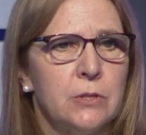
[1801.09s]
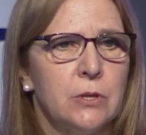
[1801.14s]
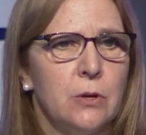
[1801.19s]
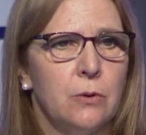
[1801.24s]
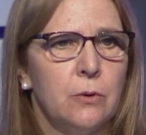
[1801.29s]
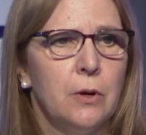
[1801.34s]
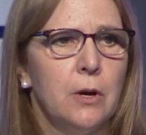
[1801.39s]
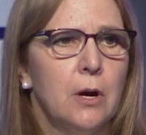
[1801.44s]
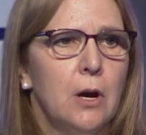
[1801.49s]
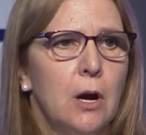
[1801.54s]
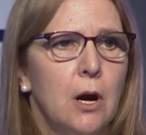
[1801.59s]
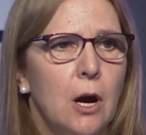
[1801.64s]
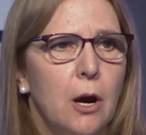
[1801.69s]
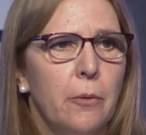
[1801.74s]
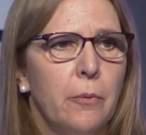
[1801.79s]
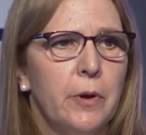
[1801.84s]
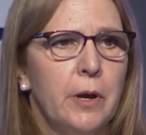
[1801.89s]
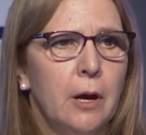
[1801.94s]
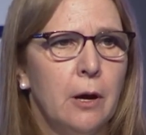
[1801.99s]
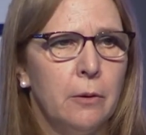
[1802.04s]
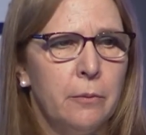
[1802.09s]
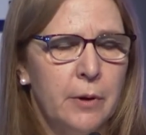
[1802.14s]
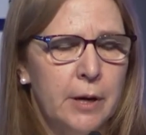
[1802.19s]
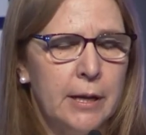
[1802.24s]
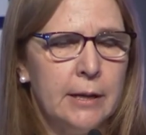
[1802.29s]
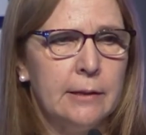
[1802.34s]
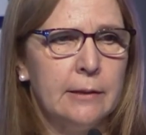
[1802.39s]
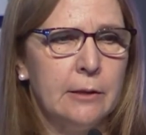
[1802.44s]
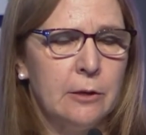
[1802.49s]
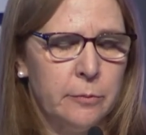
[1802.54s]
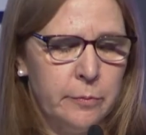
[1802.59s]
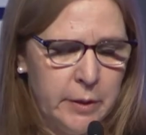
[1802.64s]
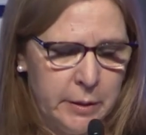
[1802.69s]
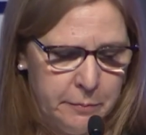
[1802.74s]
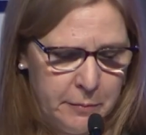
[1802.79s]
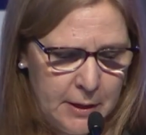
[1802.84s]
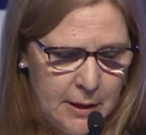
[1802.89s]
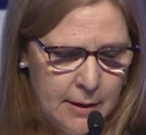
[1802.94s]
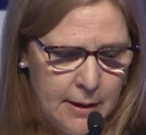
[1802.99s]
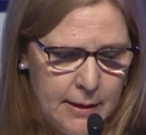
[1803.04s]
So are we already a little
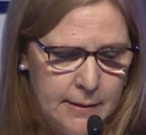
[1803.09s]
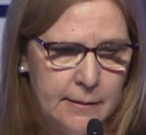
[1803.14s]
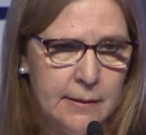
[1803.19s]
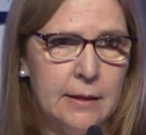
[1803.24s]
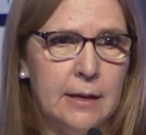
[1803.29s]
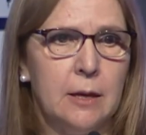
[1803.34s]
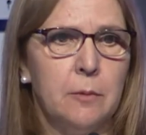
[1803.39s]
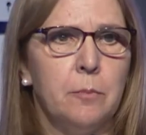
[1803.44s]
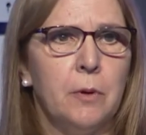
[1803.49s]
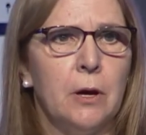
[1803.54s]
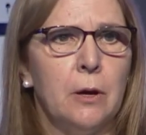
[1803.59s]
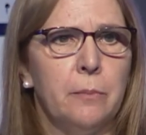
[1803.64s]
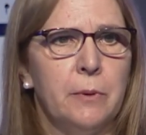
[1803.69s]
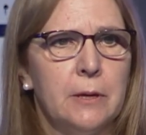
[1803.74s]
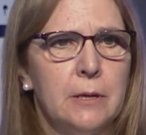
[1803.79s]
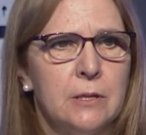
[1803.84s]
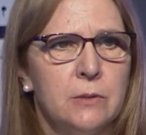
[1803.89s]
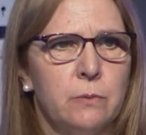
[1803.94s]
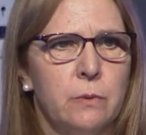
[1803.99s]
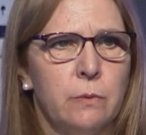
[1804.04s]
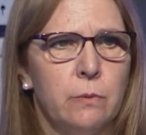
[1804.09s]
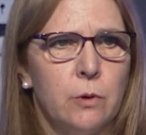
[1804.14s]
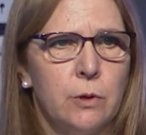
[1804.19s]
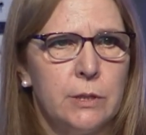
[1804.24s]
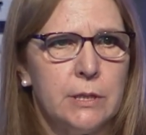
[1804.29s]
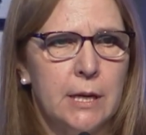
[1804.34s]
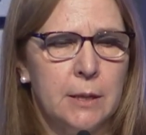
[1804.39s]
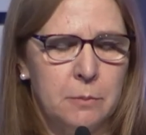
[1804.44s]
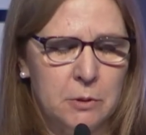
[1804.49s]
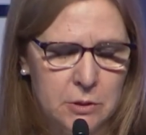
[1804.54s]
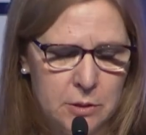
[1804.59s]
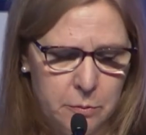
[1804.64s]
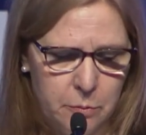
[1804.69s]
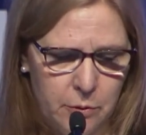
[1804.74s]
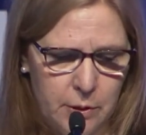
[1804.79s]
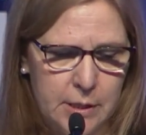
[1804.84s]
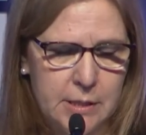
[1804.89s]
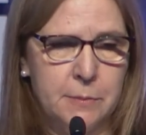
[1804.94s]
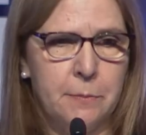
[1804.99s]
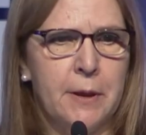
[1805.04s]
bit behind the eight ball because we weren't able to
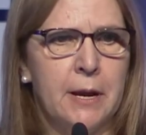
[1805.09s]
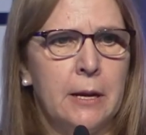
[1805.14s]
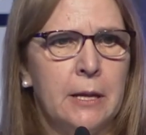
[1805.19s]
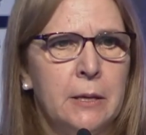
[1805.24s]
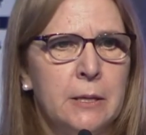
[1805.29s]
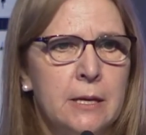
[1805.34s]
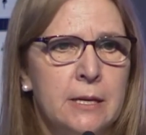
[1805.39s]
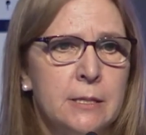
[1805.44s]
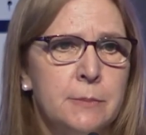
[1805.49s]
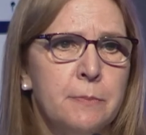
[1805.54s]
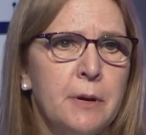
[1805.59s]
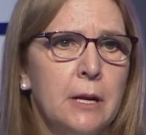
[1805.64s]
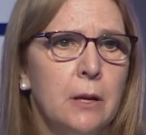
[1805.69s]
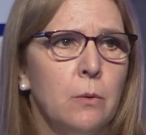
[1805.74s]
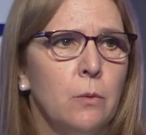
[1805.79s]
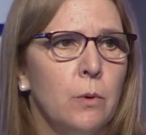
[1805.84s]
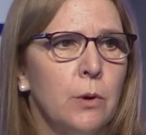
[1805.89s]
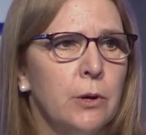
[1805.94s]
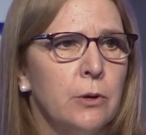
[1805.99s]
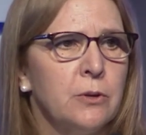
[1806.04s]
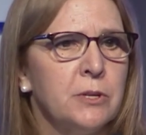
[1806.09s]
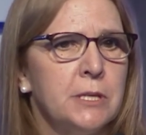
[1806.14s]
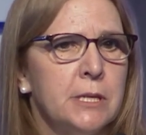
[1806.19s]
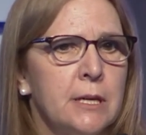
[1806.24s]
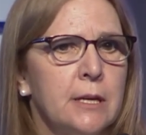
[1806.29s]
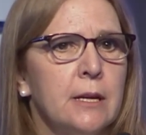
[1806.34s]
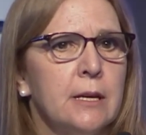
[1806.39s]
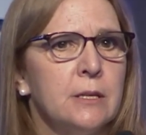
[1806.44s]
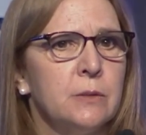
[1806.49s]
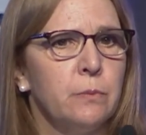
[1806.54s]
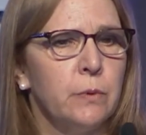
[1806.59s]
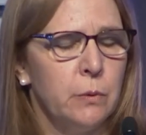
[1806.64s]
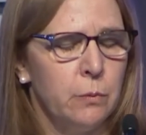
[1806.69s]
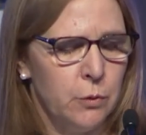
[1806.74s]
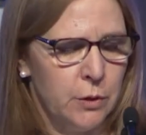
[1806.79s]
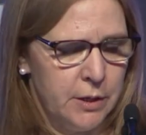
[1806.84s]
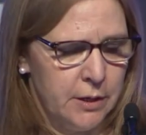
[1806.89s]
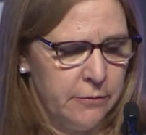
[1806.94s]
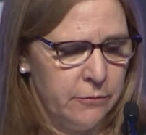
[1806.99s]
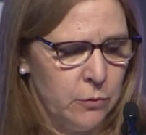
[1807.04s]
bring as many, as many workers in as we
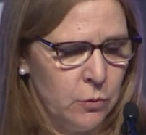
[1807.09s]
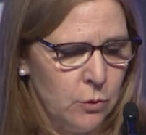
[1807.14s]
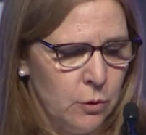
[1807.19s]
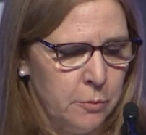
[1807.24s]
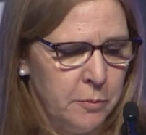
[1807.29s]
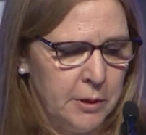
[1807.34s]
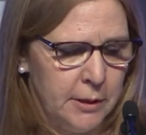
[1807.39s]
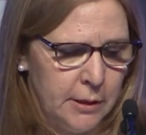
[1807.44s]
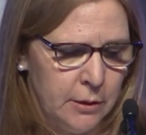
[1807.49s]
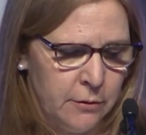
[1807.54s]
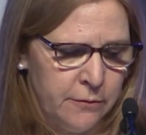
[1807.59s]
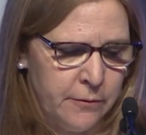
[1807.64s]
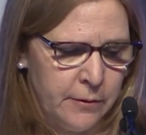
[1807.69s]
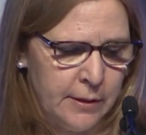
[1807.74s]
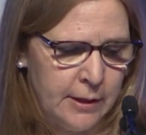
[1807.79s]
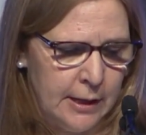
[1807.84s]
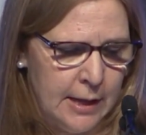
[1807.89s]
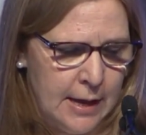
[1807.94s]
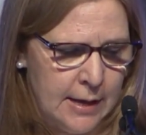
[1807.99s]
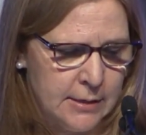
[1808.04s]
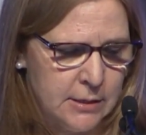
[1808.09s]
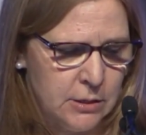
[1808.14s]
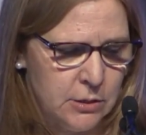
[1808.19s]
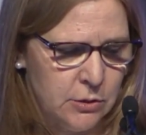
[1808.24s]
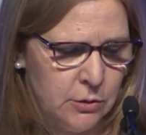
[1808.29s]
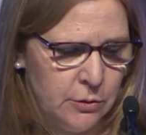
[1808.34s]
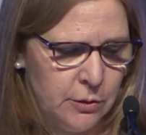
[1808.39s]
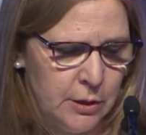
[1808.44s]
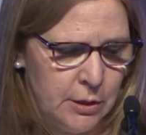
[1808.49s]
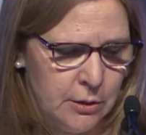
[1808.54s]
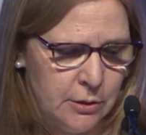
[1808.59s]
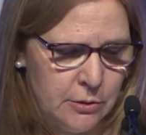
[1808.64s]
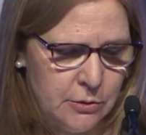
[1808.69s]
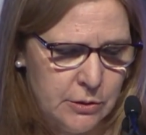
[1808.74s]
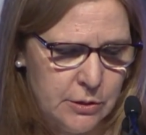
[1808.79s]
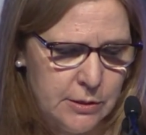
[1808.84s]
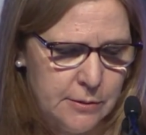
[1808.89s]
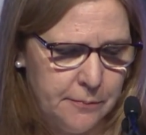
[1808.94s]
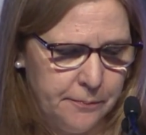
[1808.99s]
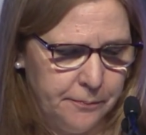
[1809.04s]
would have normally over the last two years?